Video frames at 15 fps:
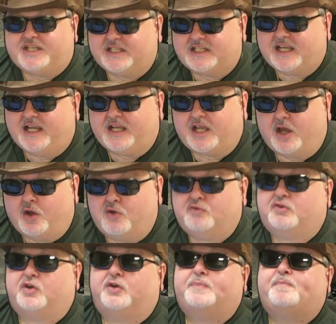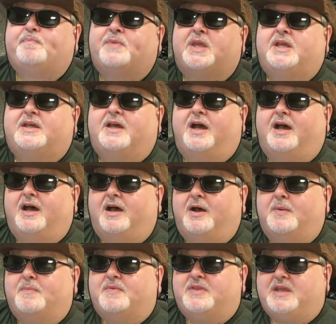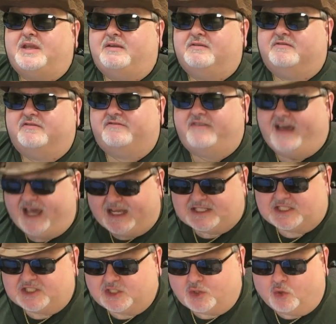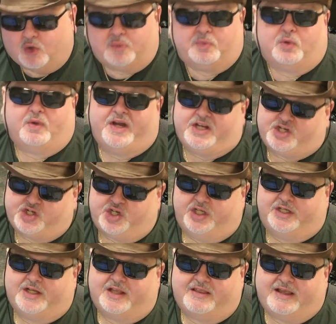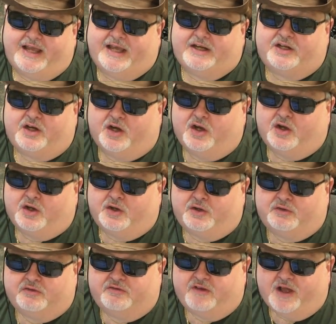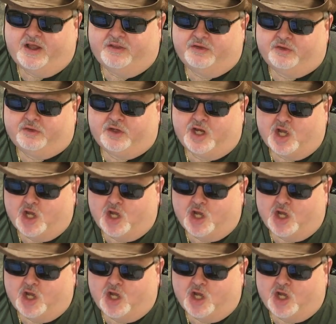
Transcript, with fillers: can take over the vast corporation that her father